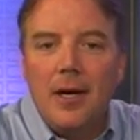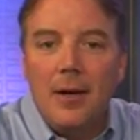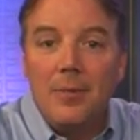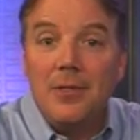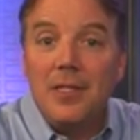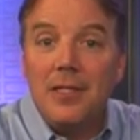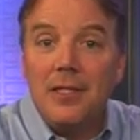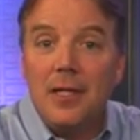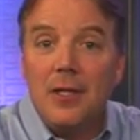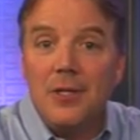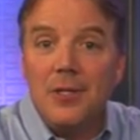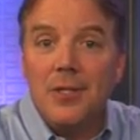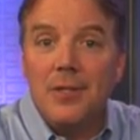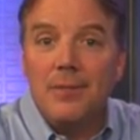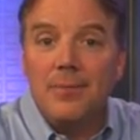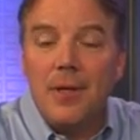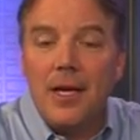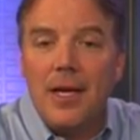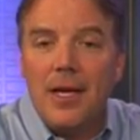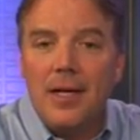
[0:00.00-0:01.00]
I'm Dean
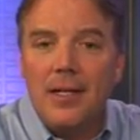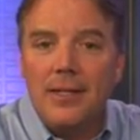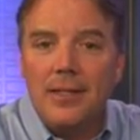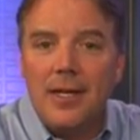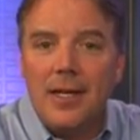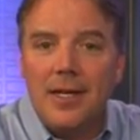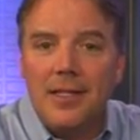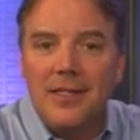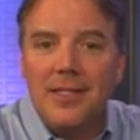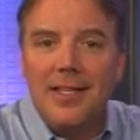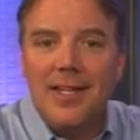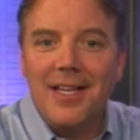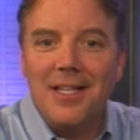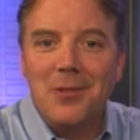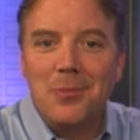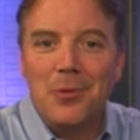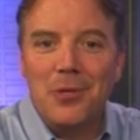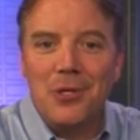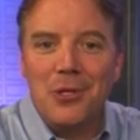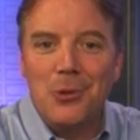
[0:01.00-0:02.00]
Nelson, and uh, today
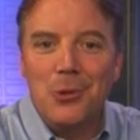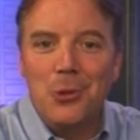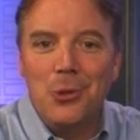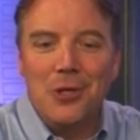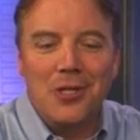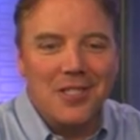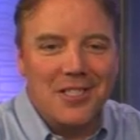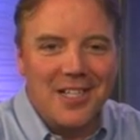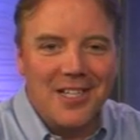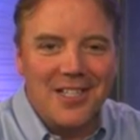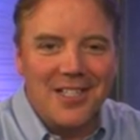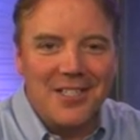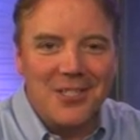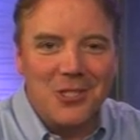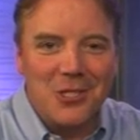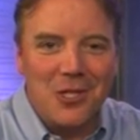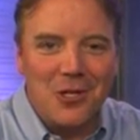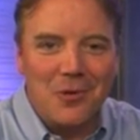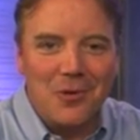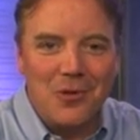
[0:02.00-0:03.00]
is pretty cool because I get
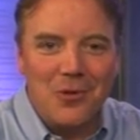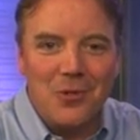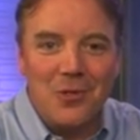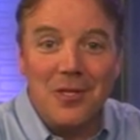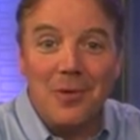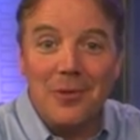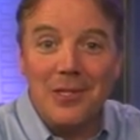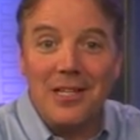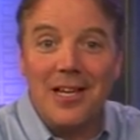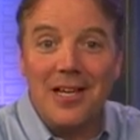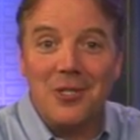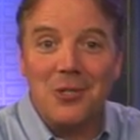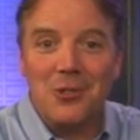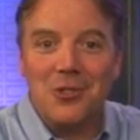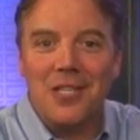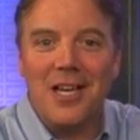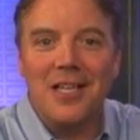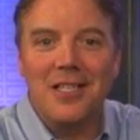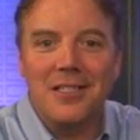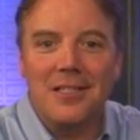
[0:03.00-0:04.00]
to share with you some of the
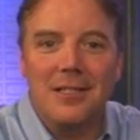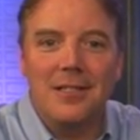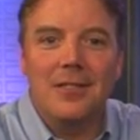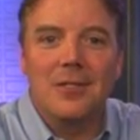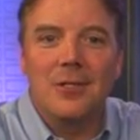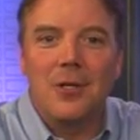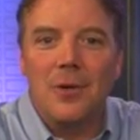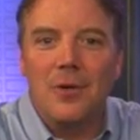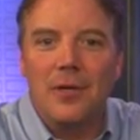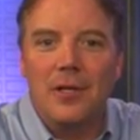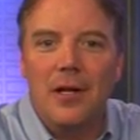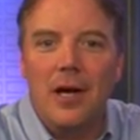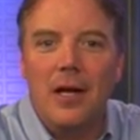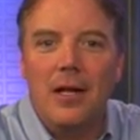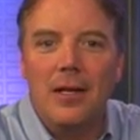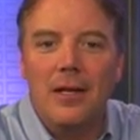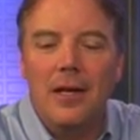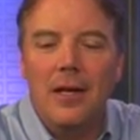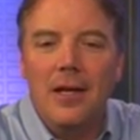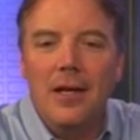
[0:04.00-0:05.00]
actual testing that's going
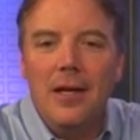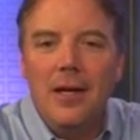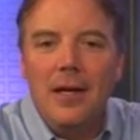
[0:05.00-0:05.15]
on.